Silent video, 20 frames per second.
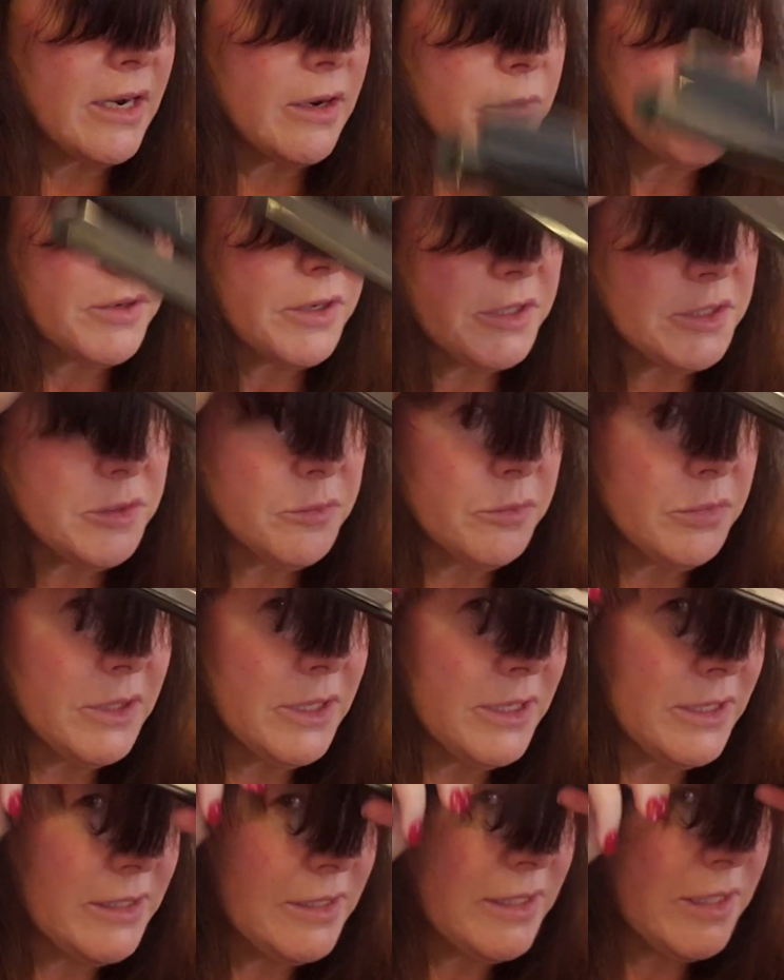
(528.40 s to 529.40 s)
and I want it to
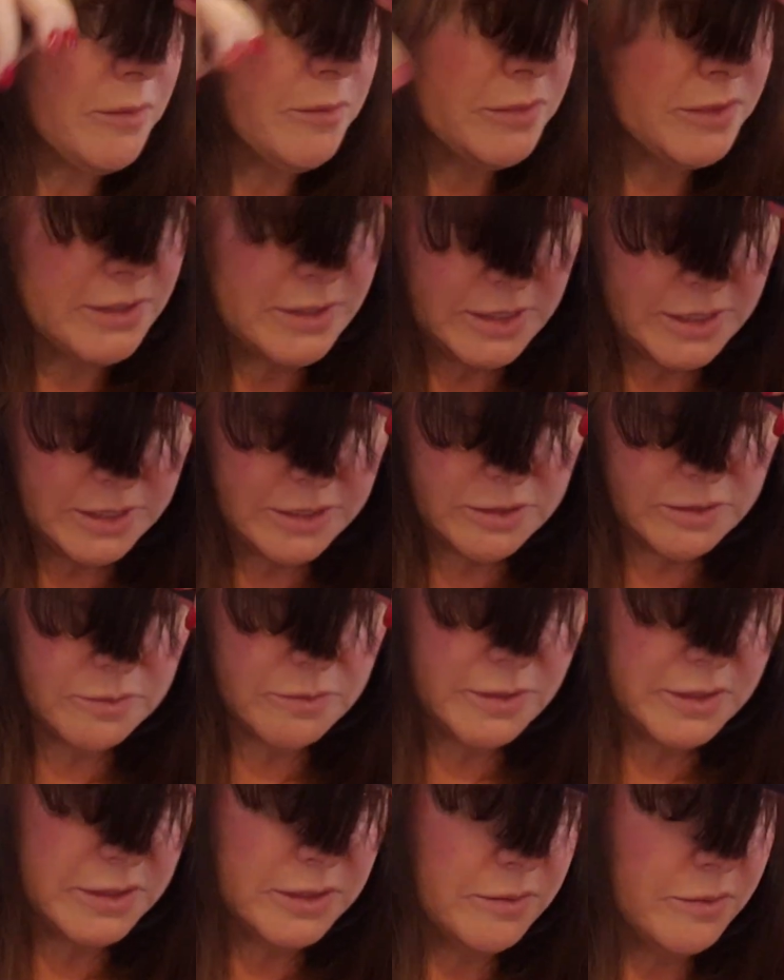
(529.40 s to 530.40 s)
blend seamlessly into the
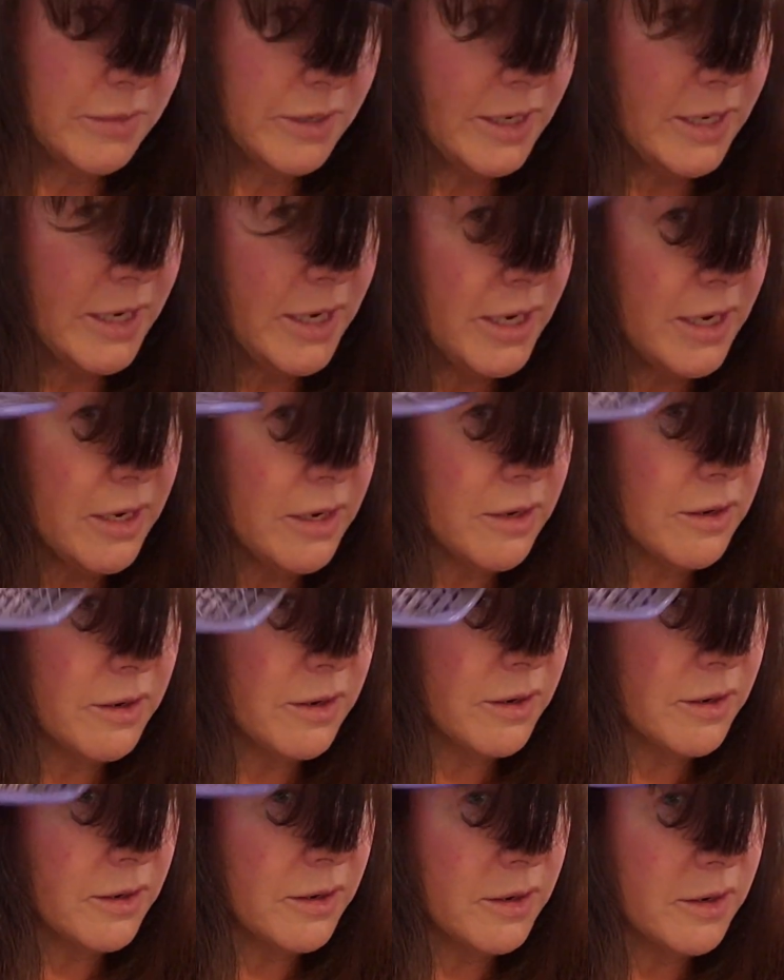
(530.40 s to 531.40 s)
rest of my
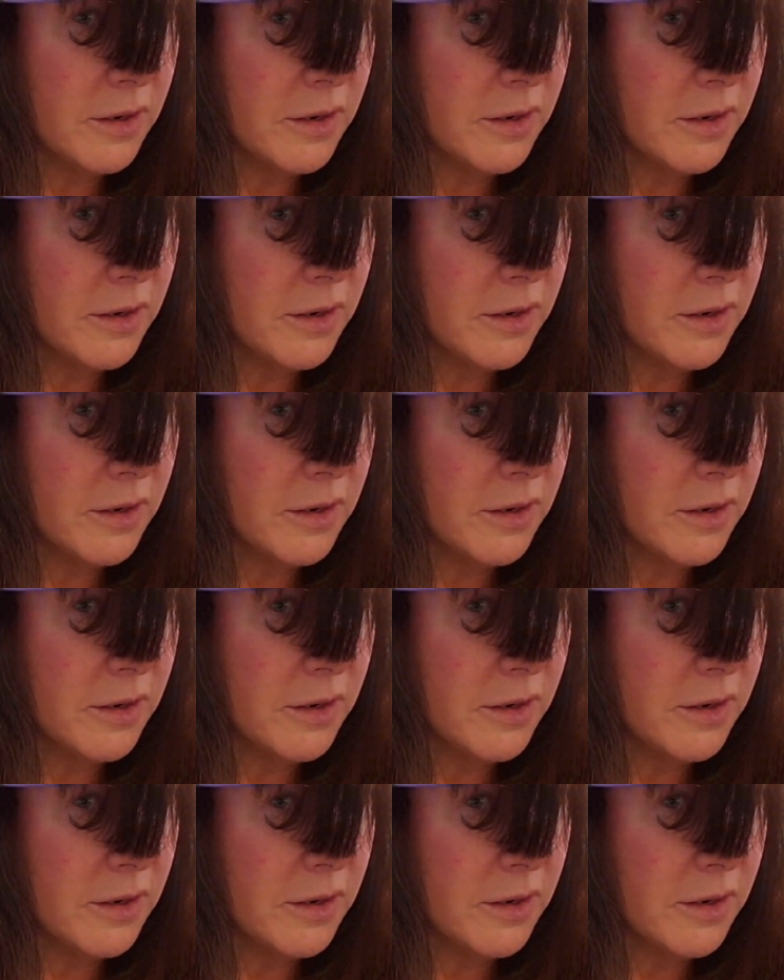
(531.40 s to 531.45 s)
hair.